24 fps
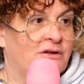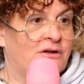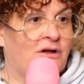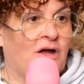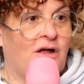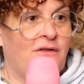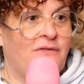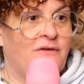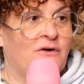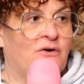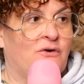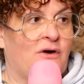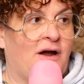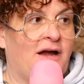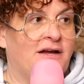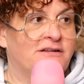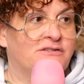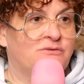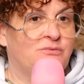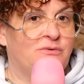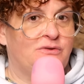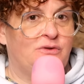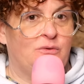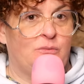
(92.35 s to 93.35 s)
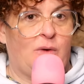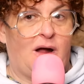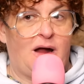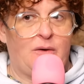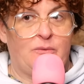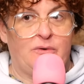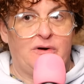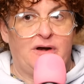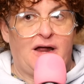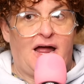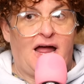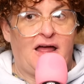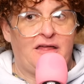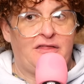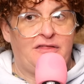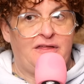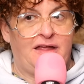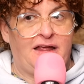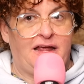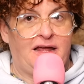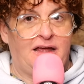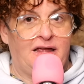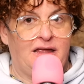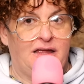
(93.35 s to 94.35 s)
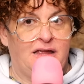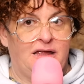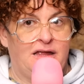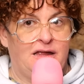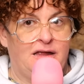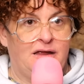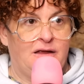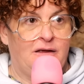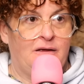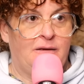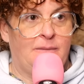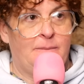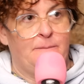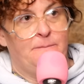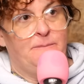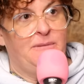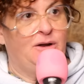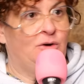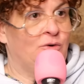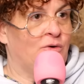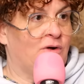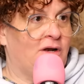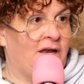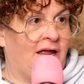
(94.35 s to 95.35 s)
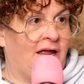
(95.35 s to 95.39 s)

cutting the grass with the white one, I think middle